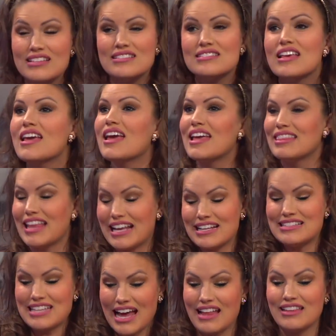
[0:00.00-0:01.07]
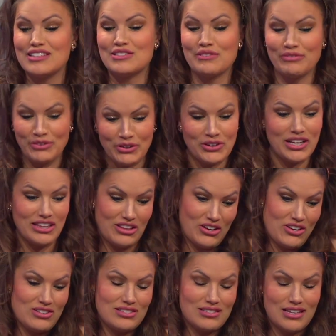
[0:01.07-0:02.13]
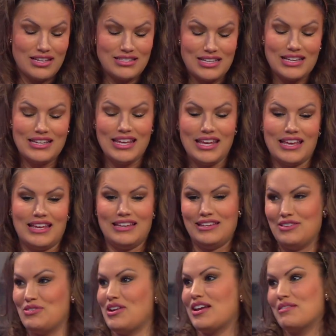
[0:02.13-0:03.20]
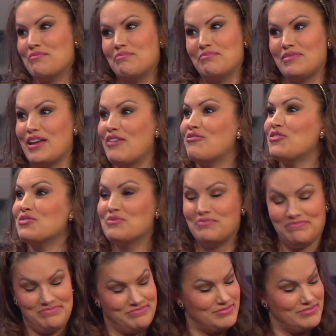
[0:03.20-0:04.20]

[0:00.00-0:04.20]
is like a talent to flirting. There's a technique, and you gotta, gotta be subtle you, with